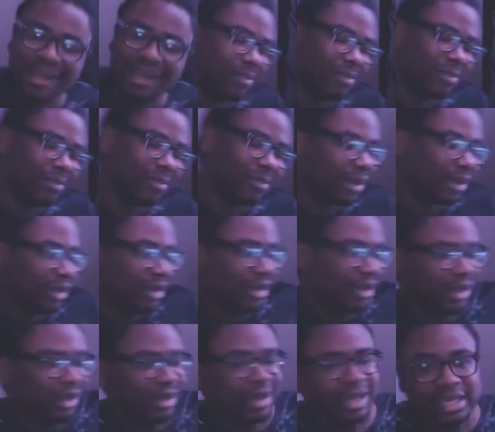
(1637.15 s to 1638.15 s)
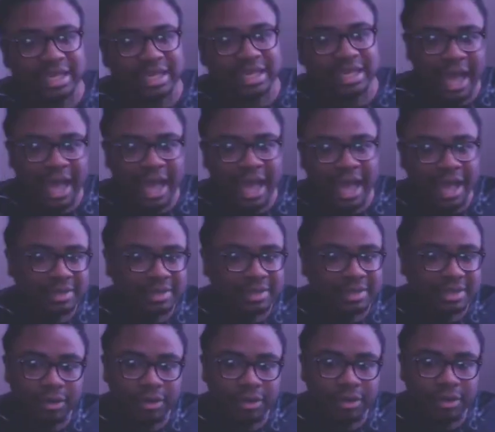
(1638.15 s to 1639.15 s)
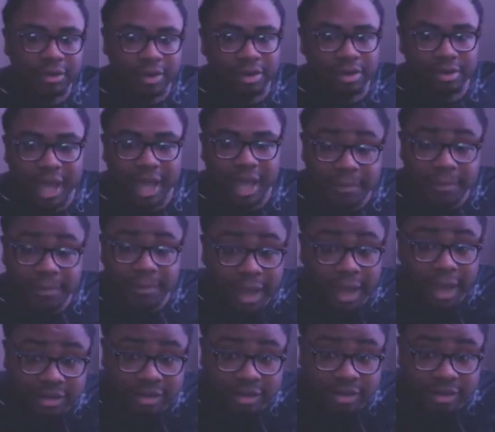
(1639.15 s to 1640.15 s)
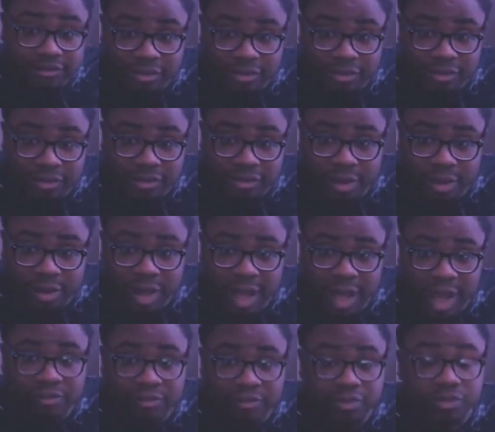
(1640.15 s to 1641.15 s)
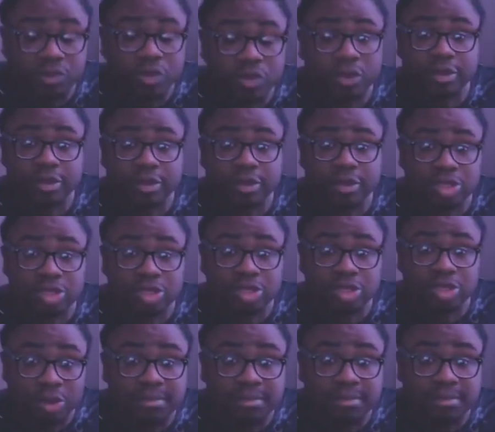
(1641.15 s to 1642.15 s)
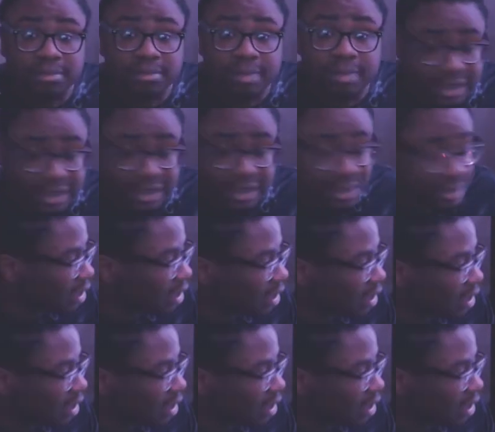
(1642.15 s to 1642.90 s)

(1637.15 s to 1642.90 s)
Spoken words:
Oh my god, like I can hype this on all day. How long have I been recording? I've been recording for 30 minutes.